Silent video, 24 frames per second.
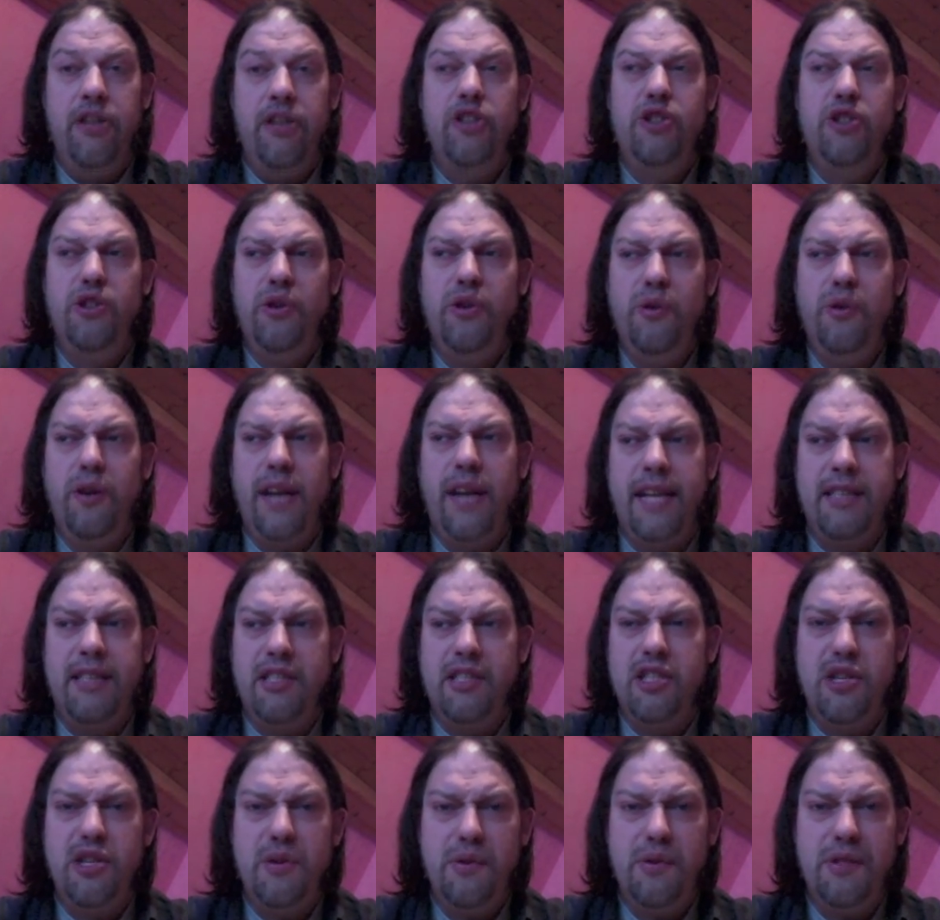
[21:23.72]
Let's
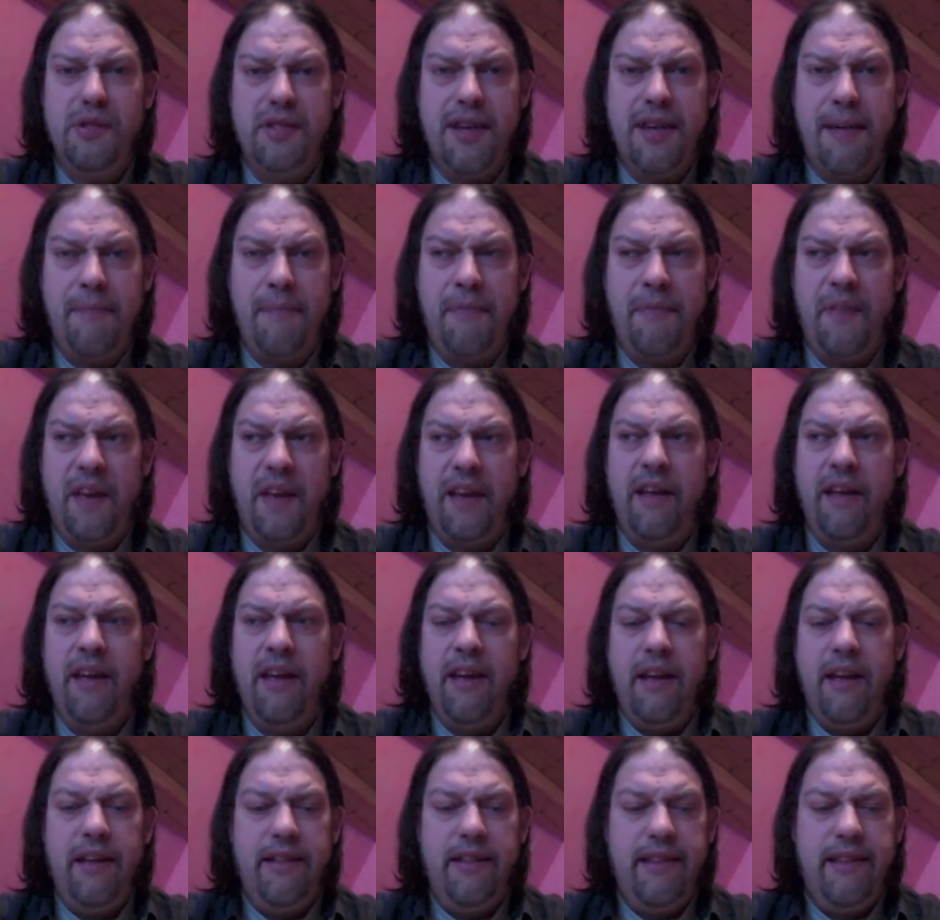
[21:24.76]
do something
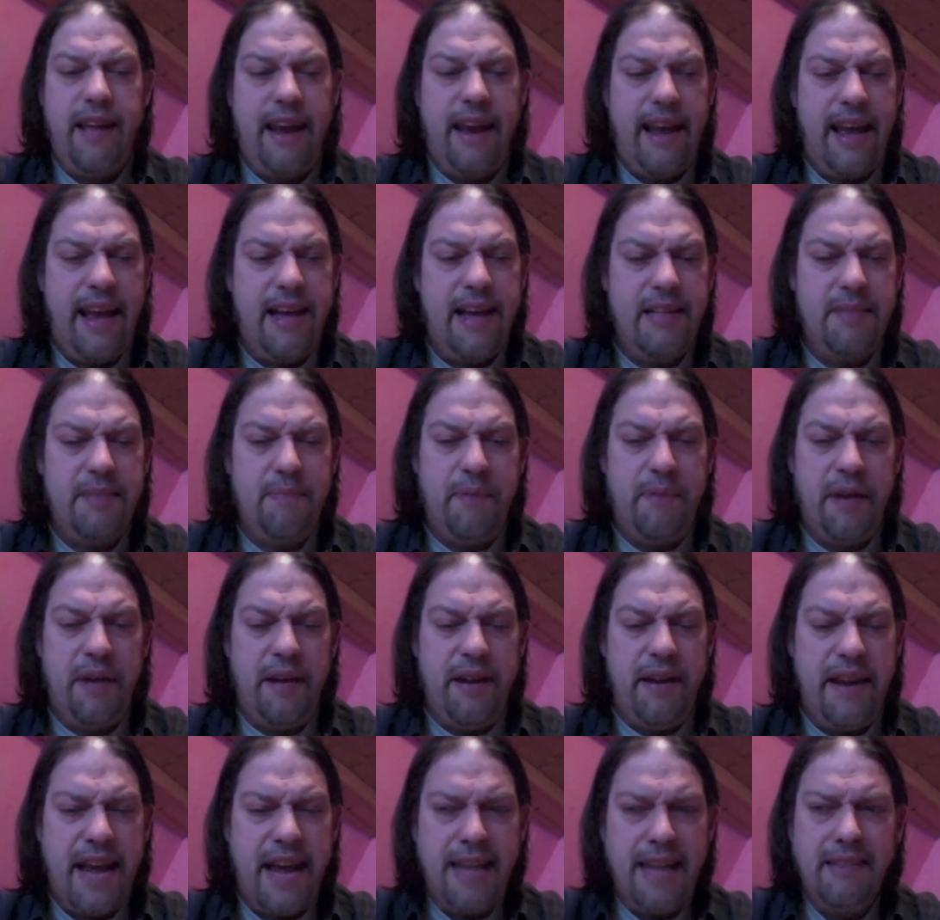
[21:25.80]
that has been
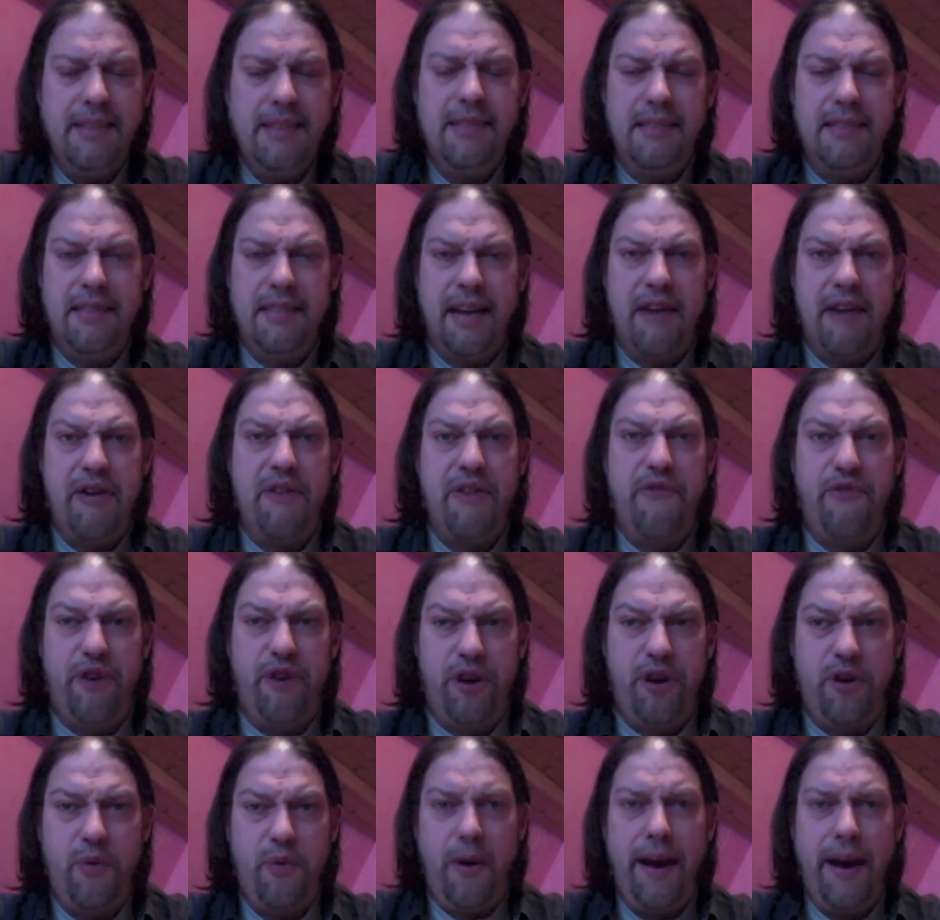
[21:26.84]
necessary for
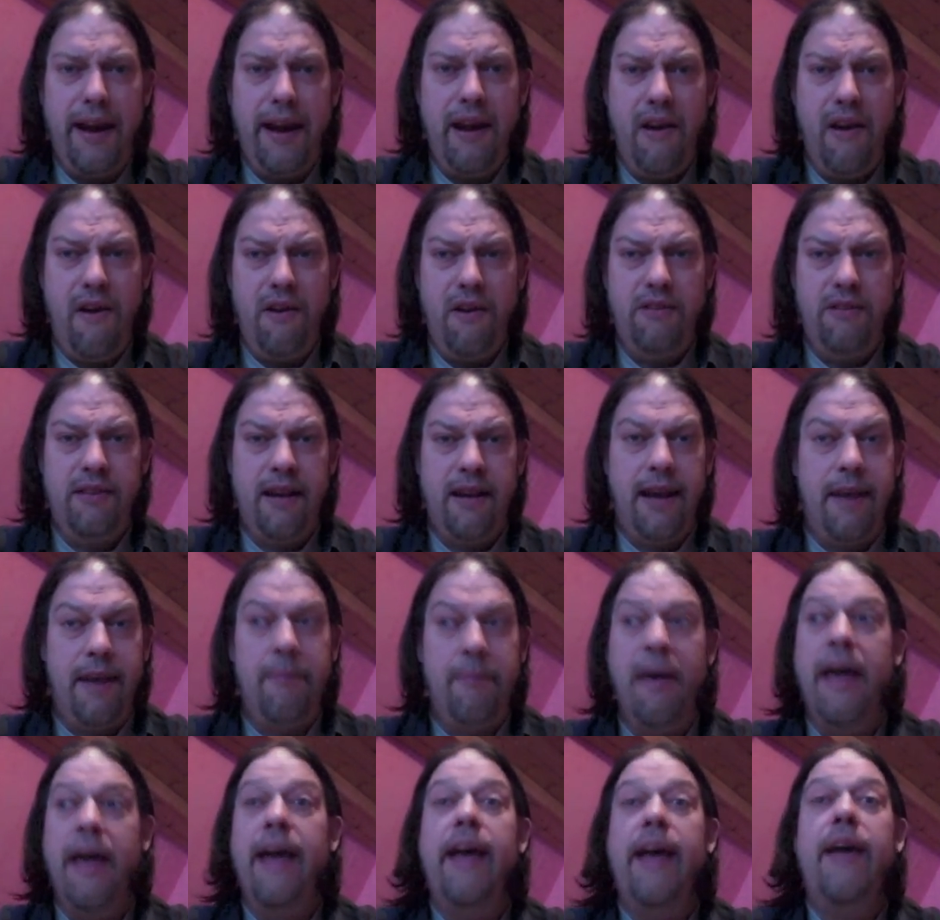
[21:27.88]
quite a long time,
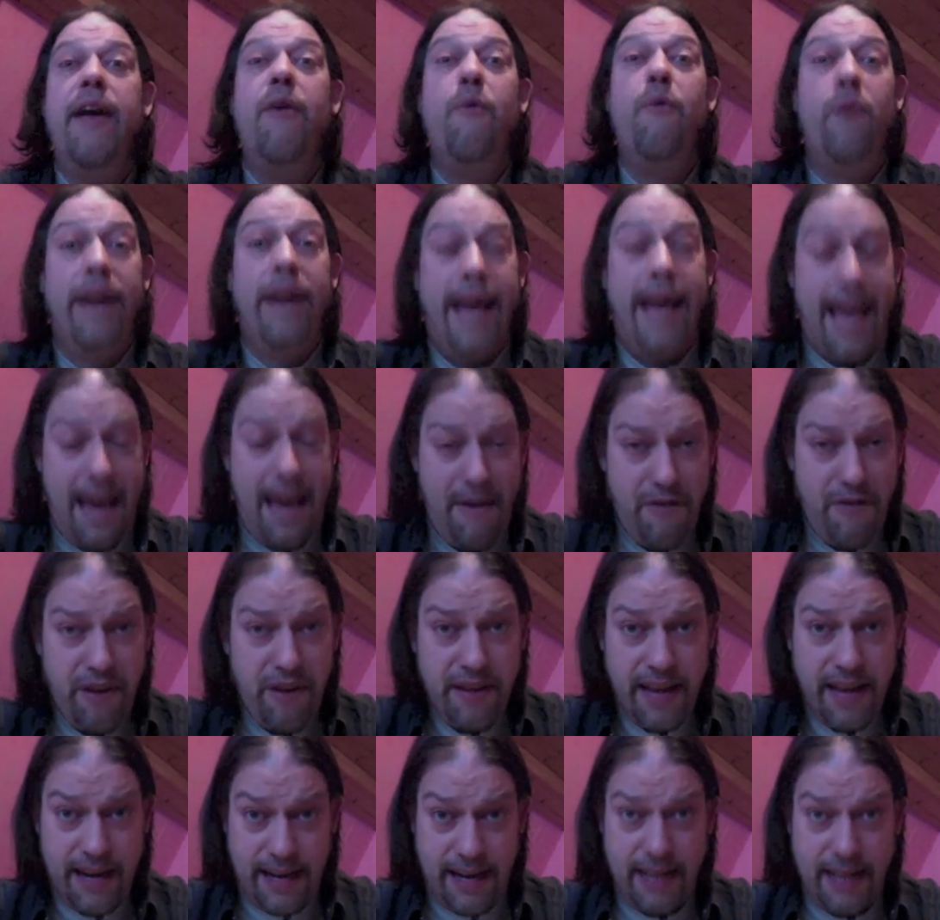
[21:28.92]
whatever
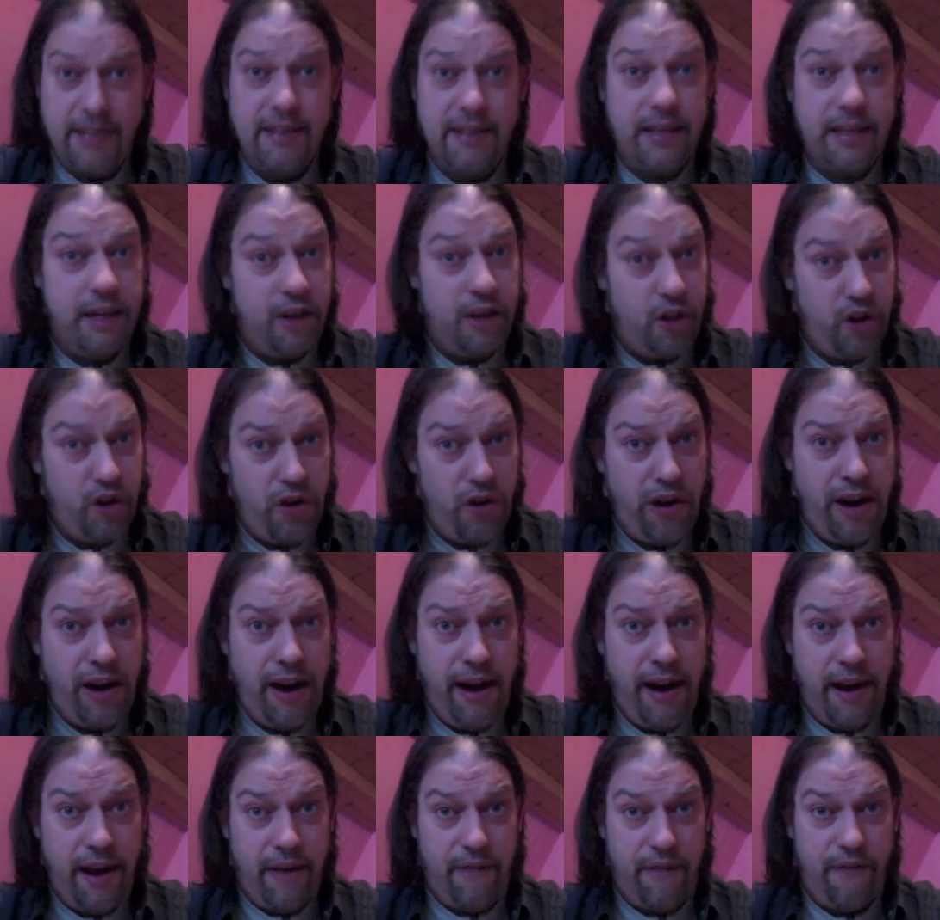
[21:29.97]
that is in your
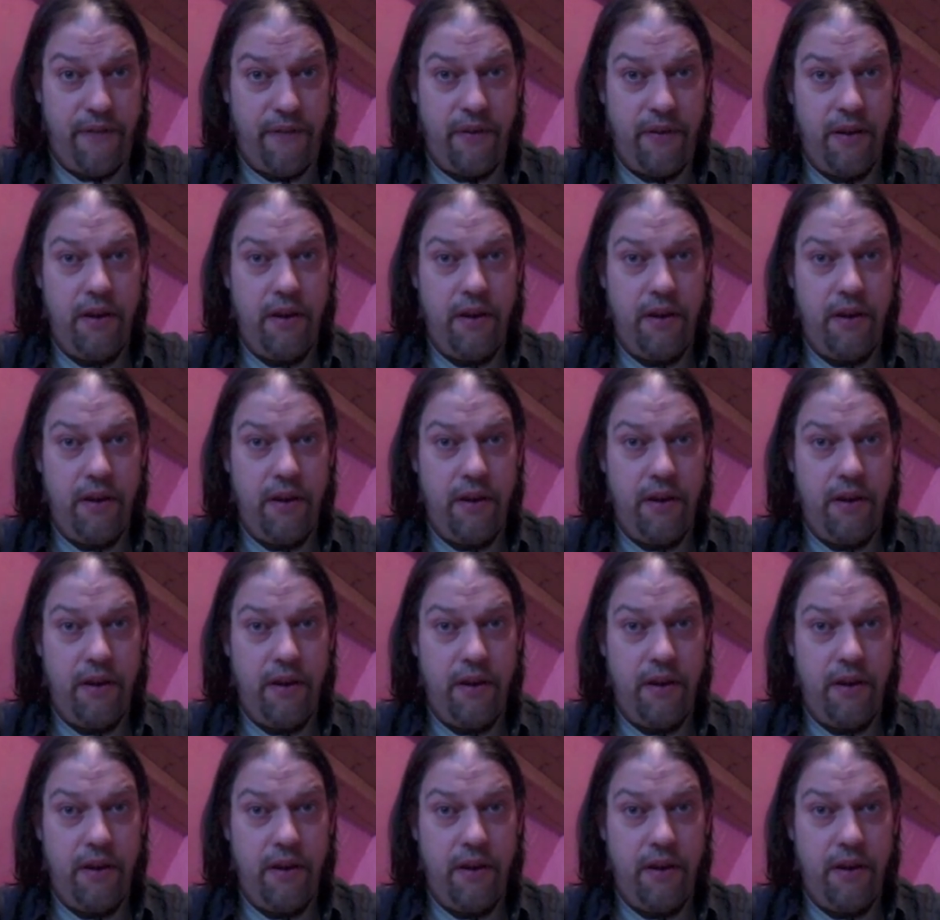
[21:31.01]
life.